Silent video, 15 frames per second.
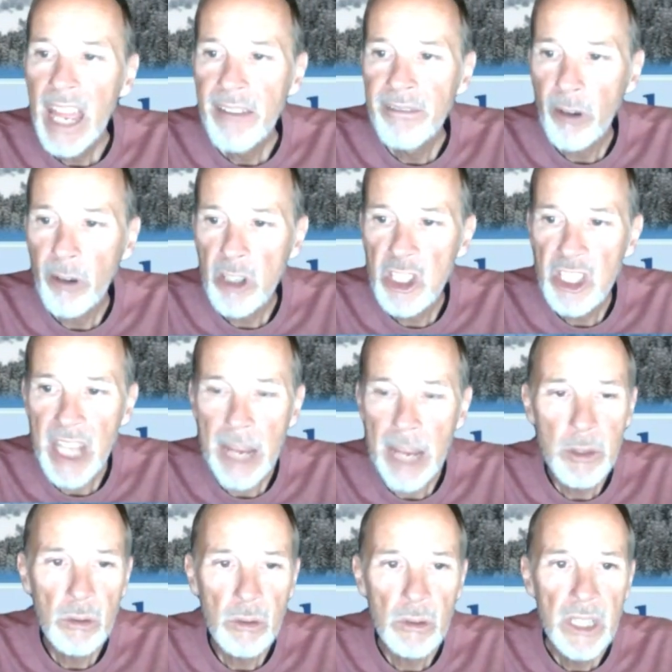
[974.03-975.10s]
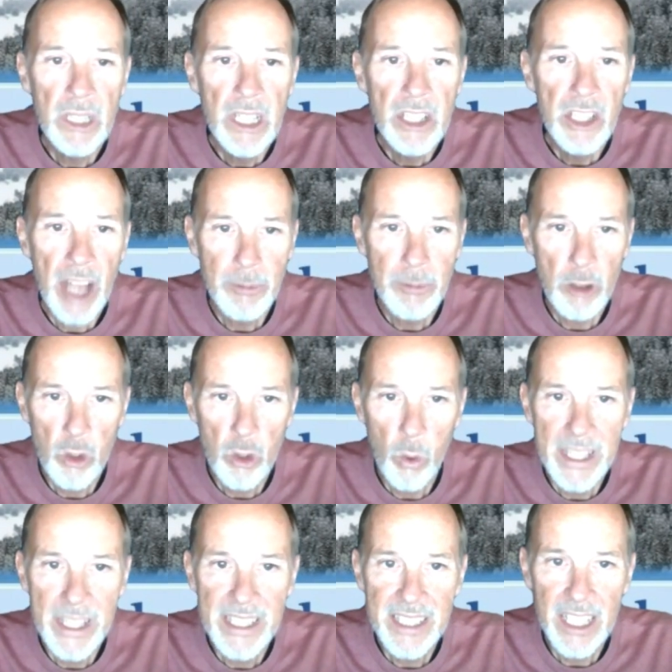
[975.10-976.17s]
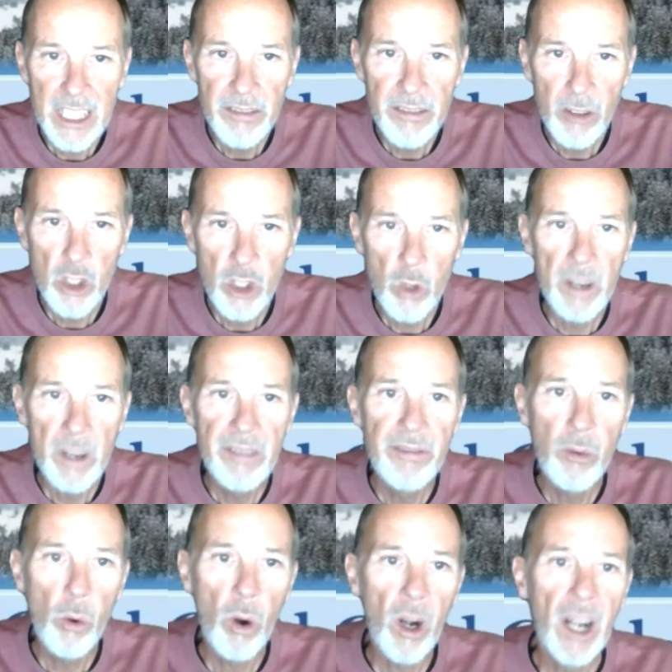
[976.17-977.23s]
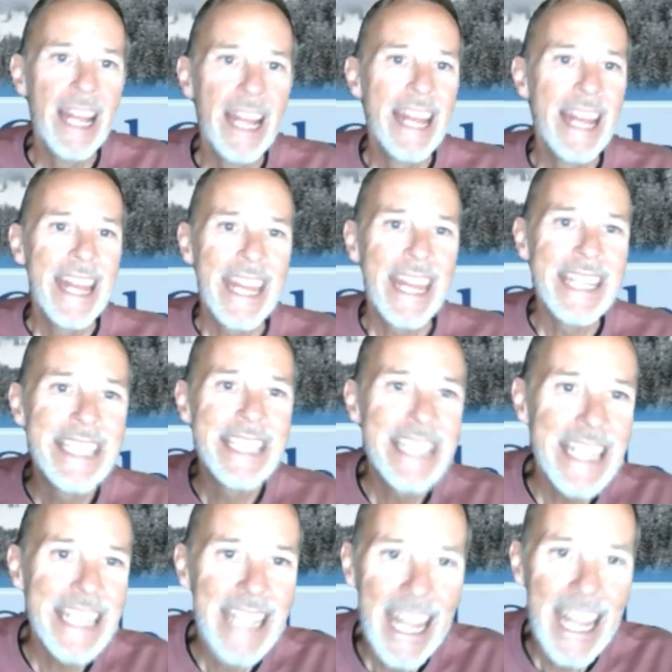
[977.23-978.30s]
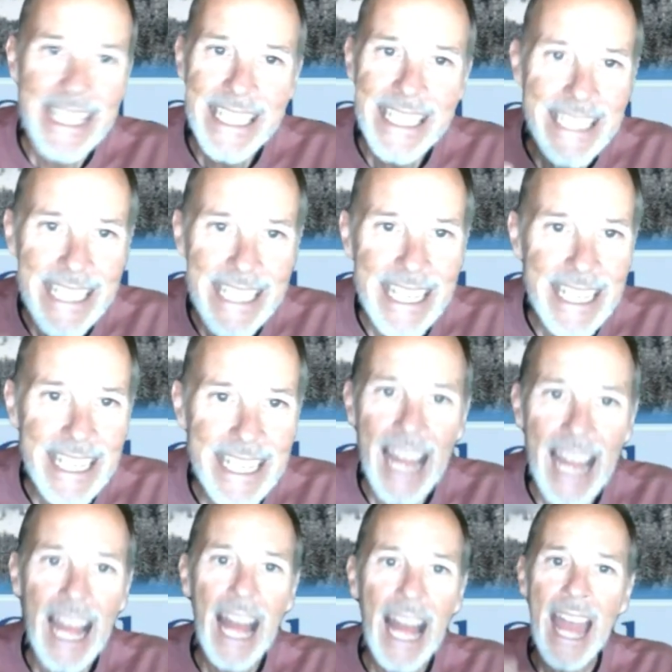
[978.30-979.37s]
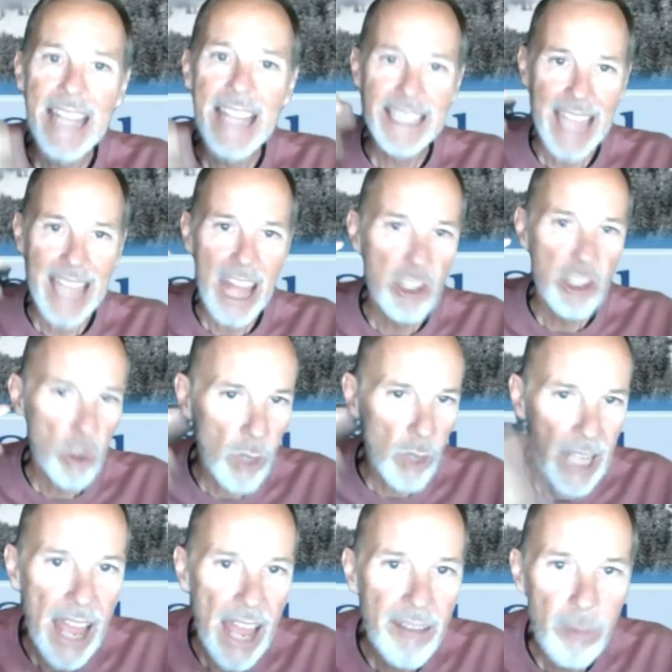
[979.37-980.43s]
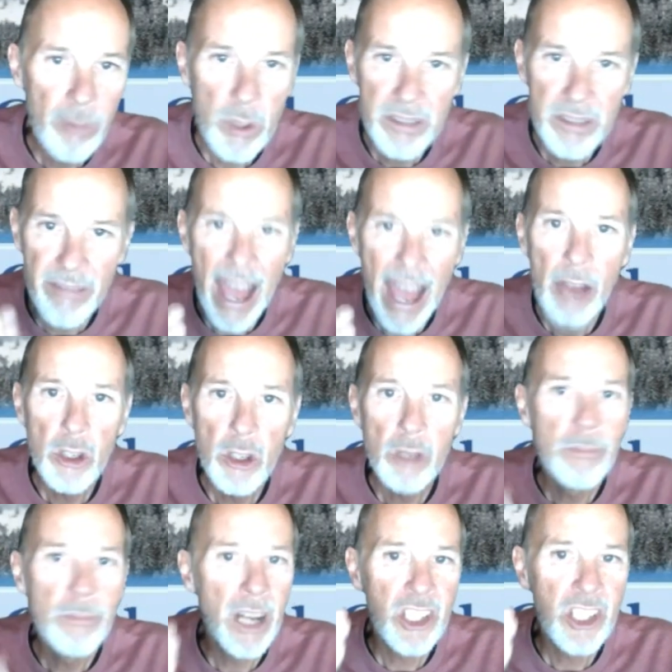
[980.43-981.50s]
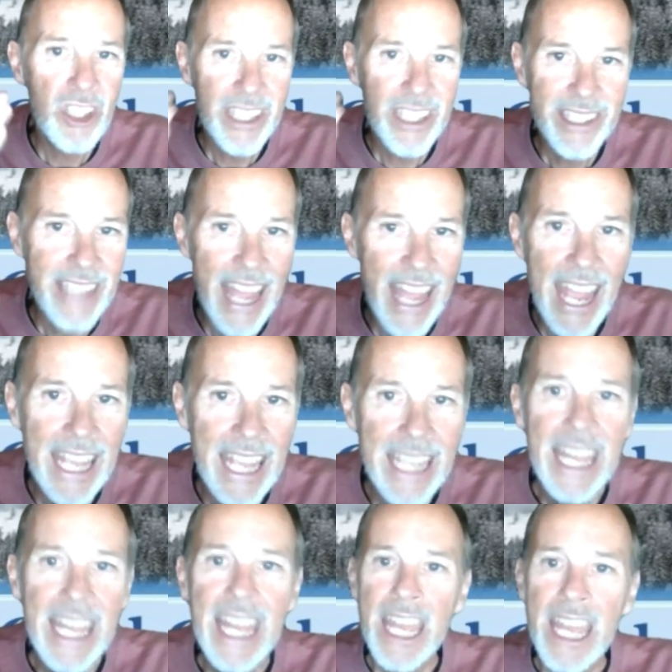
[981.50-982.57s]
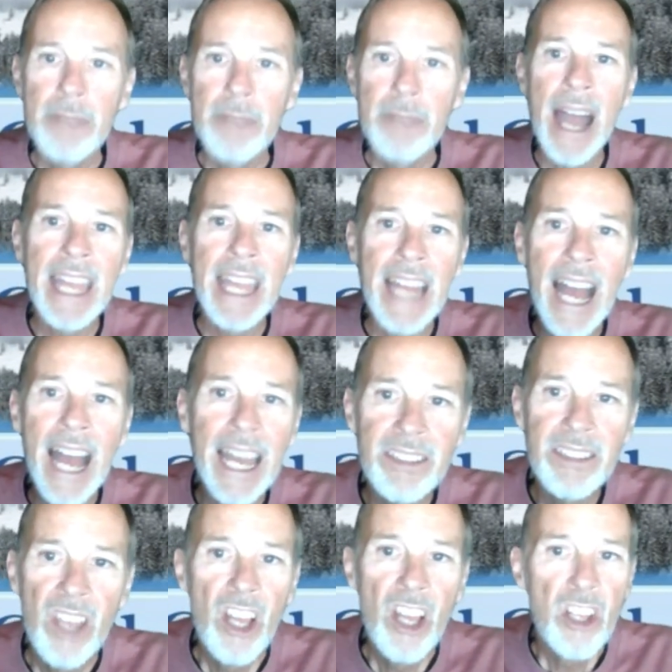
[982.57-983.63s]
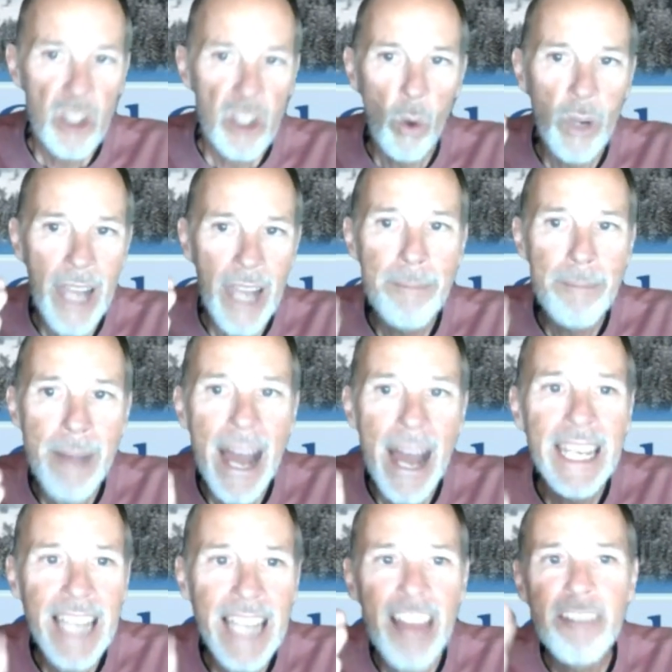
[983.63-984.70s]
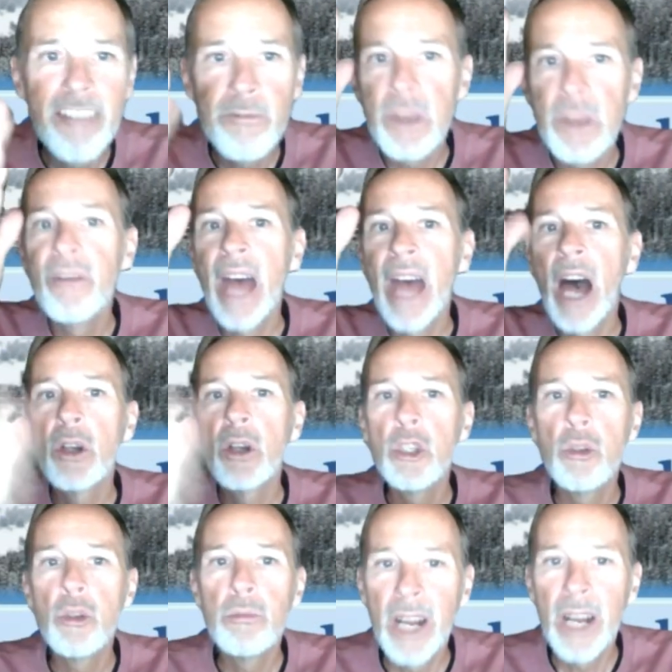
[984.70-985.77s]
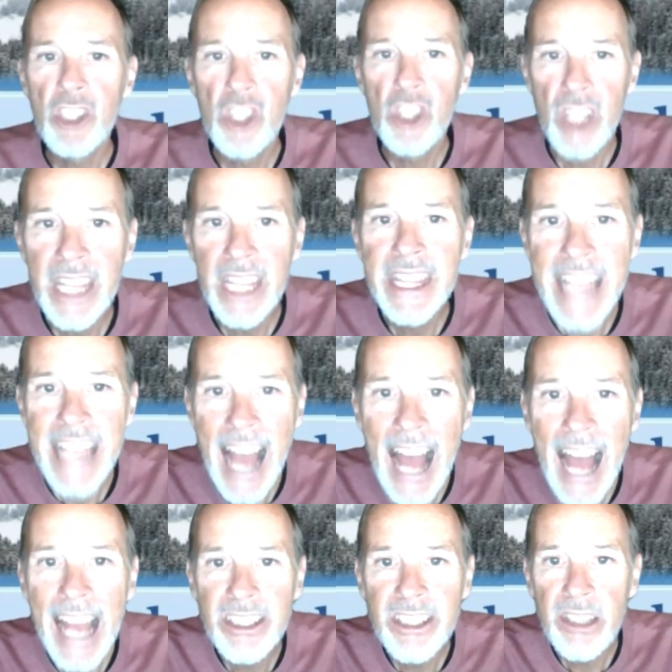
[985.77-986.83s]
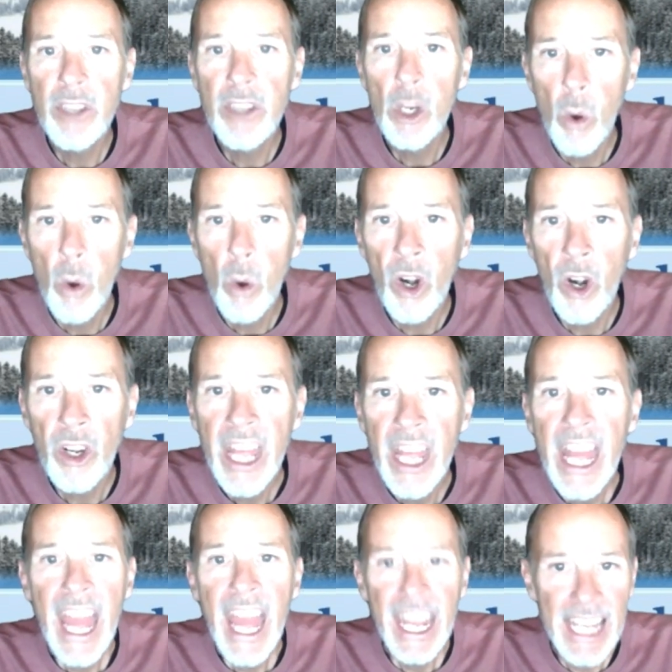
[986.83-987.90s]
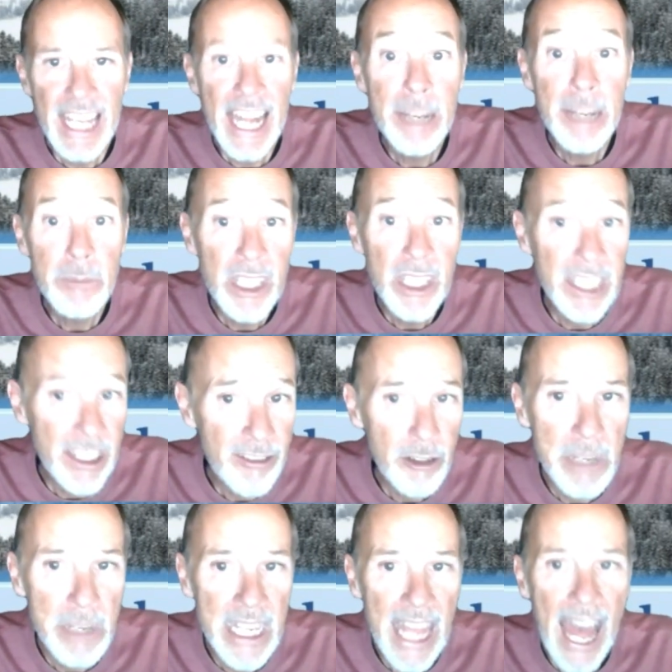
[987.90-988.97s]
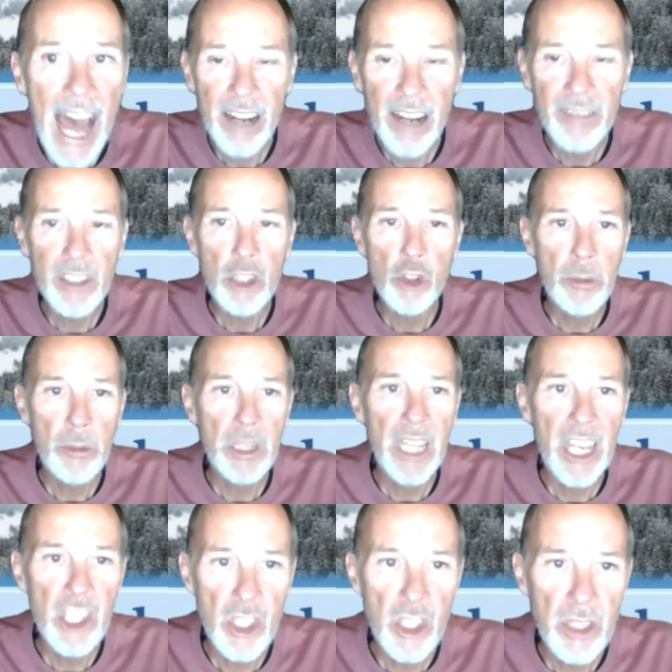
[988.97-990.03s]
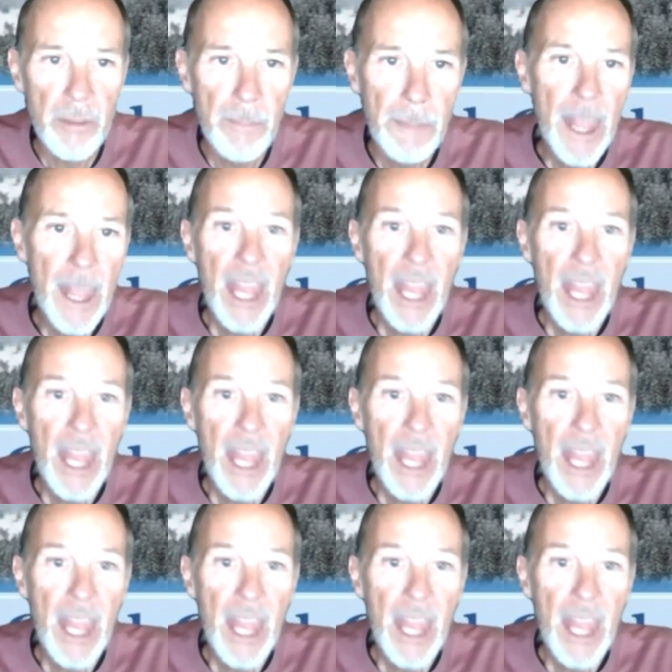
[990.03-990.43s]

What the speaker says: In 1 Samuel chapter 26, verse 24, indeed, as your life was valued much this day in my eyes, so let my life be valued much in the eyes of the Lord, and let him deliver me out of the tribulation.